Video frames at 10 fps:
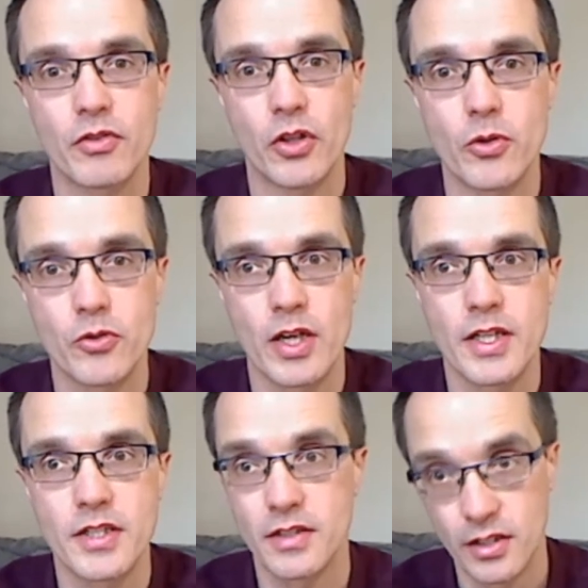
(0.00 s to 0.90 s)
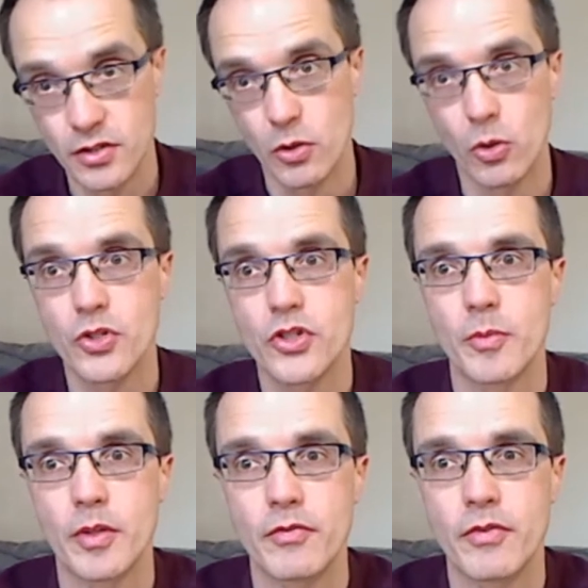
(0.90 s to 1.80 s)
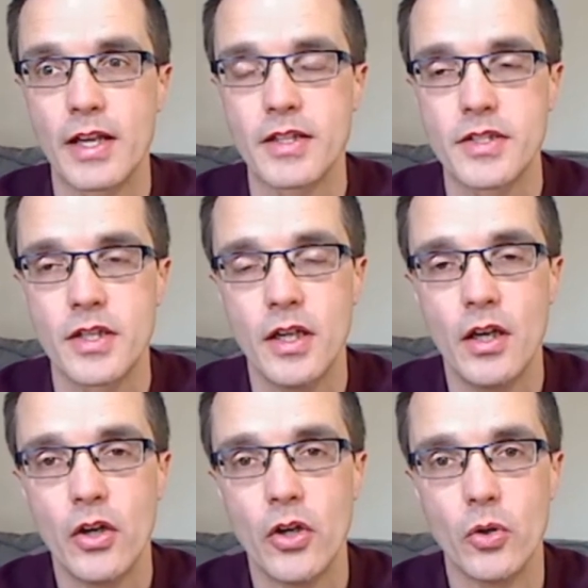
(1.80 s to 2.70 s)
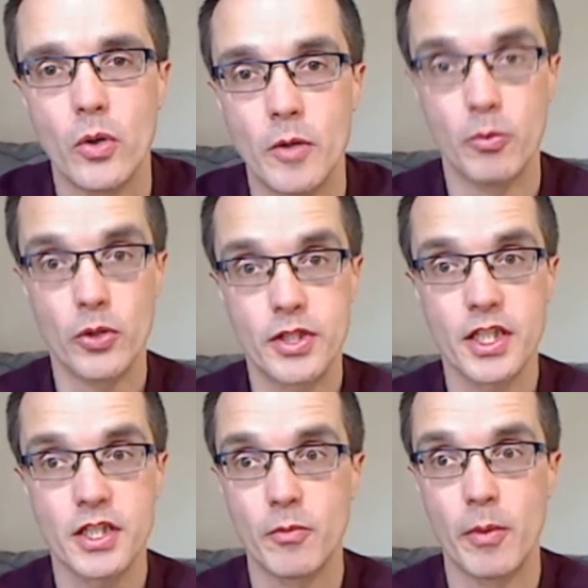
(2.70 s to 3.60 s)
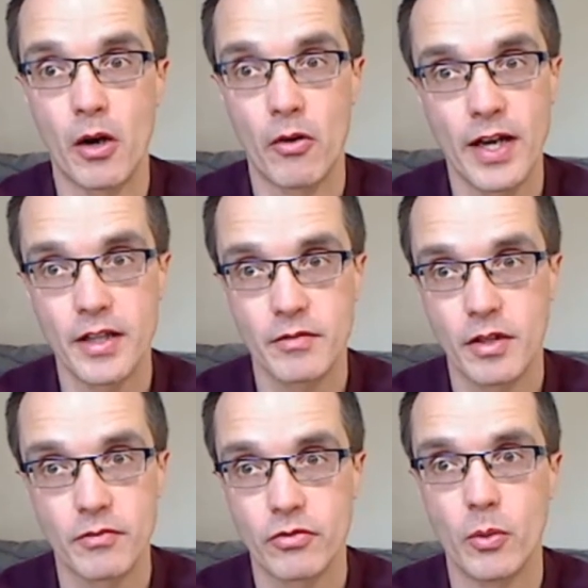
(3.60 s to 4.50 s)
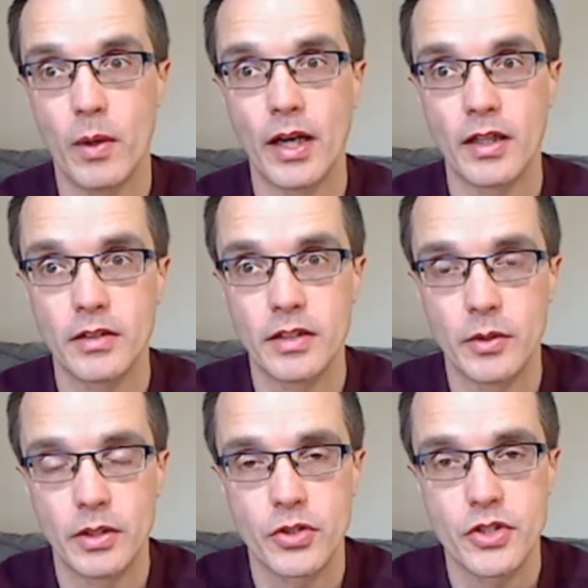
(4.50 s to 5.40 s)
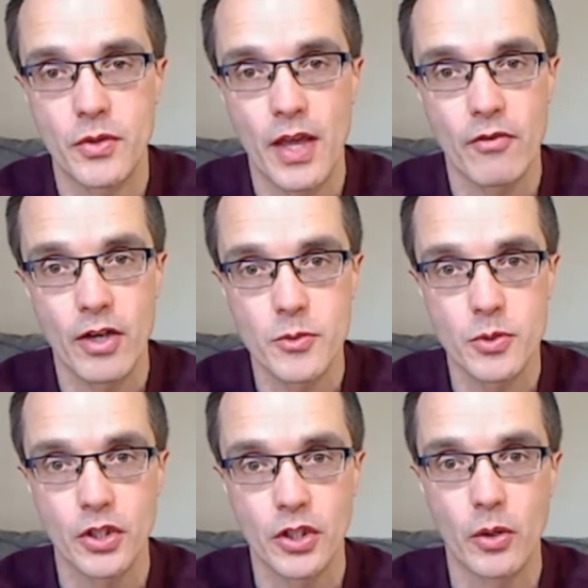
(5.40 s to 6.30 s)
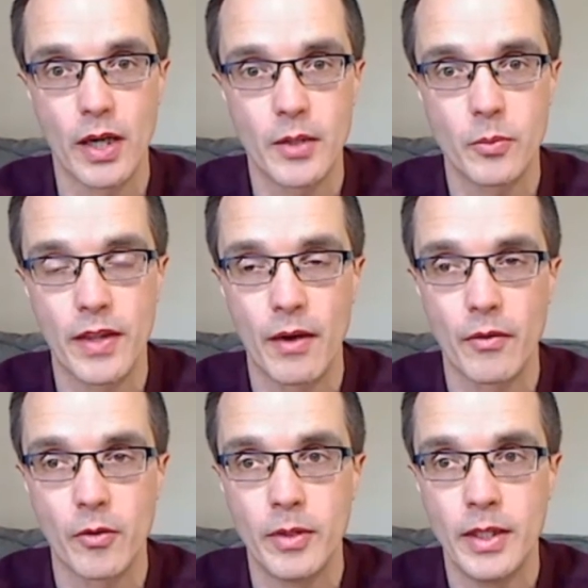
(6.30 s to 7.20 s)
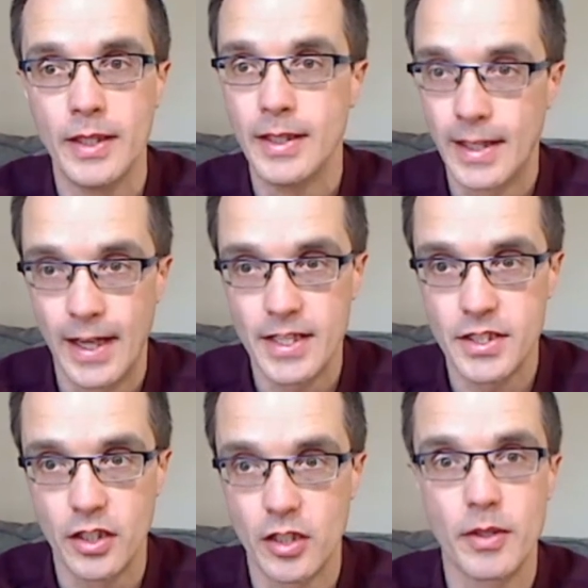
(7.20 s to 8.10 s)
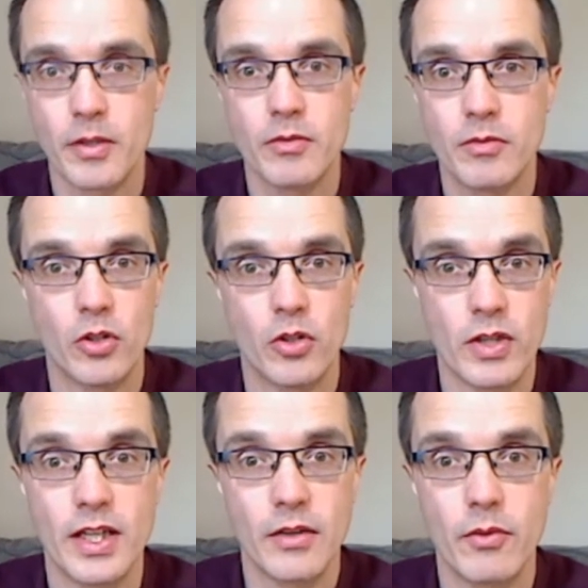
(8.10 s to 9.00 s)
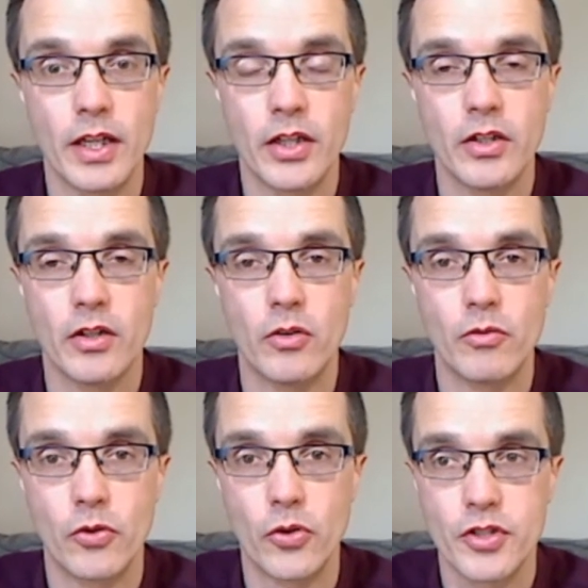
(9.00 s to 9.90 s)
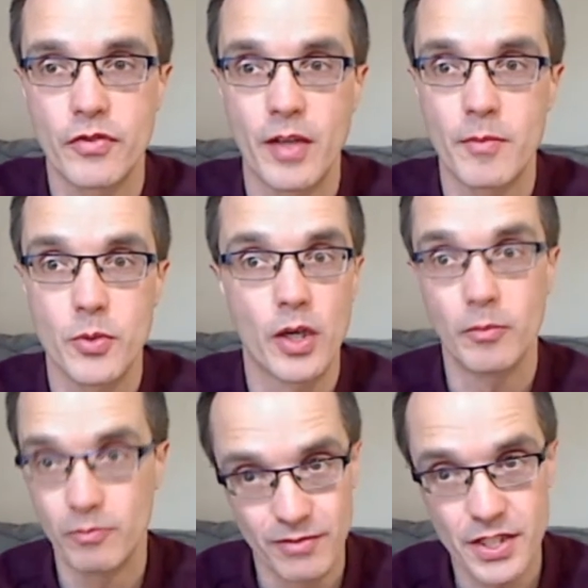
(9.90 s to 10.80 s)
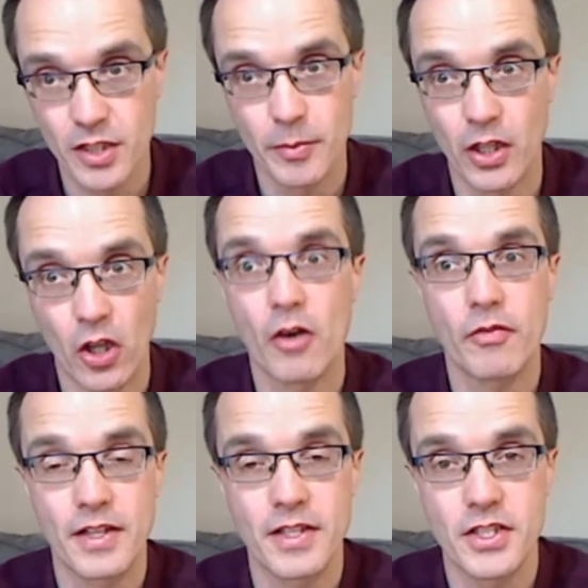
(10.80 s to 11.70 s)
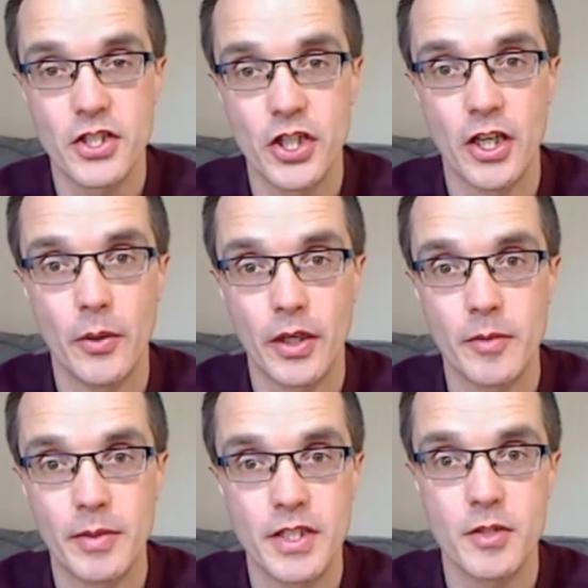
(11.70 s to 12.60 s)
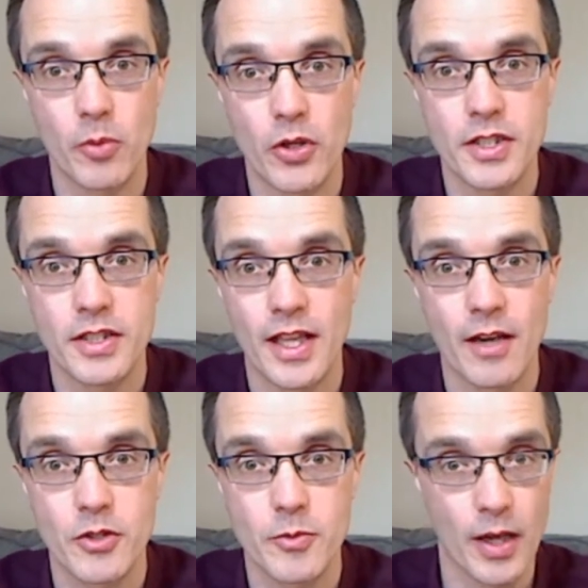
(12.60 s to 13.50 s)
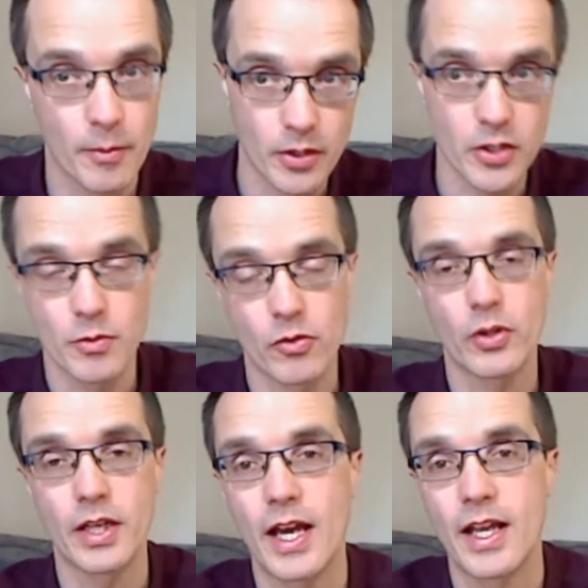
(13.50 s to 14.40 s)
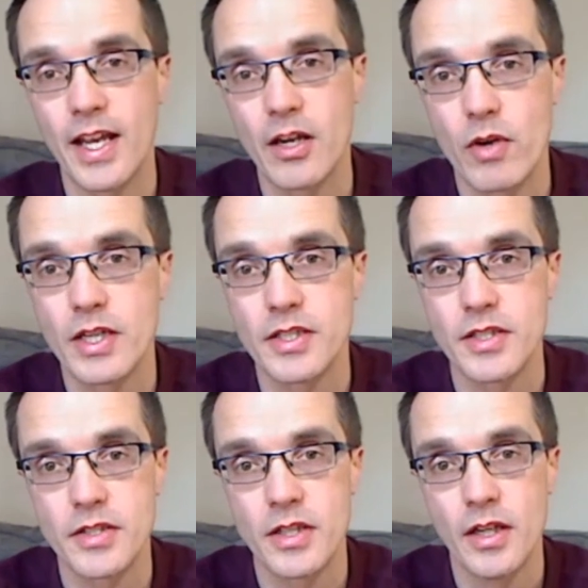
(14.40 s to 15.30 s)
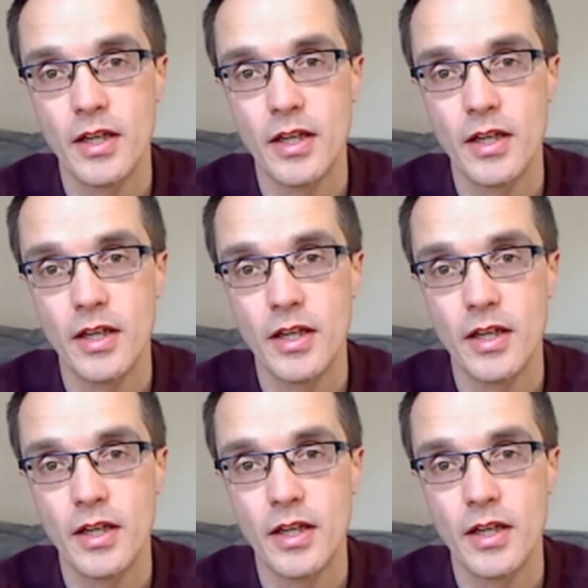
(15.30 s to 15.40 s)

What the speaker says: for those races. And I talked to some of the fans who had bought tickets for Bahrain, and for a while, it looked as though that race was going to go ahead without them. It's going to be, really, really unfortunate for them as well. There's going to be a lot of fans this year who are going to be disappointed in that respect, because we've already had 8 races